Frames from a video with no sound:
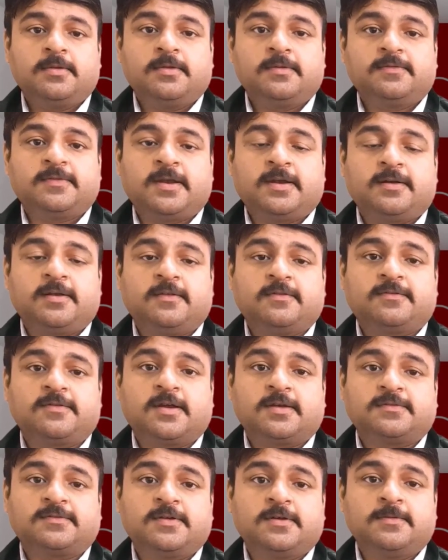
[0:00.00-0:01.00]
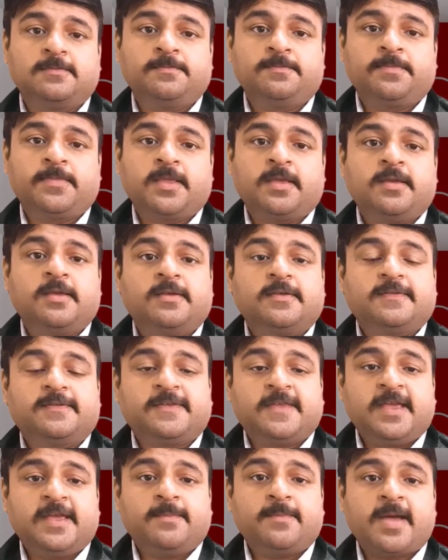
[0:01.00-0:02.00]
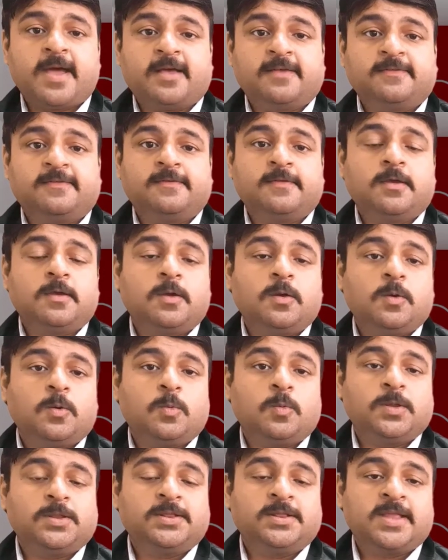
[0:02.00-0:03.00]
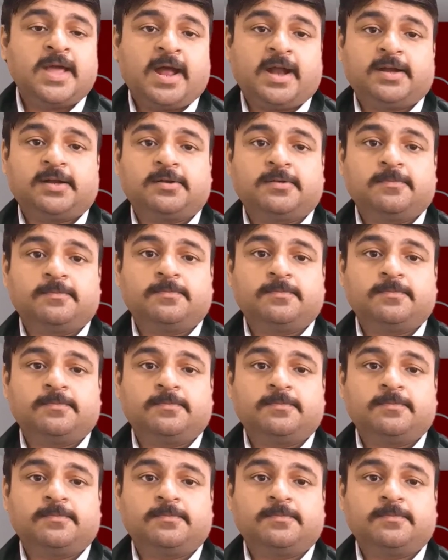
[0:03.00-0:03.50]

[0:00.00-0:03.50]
Sentence structure. Same as with that,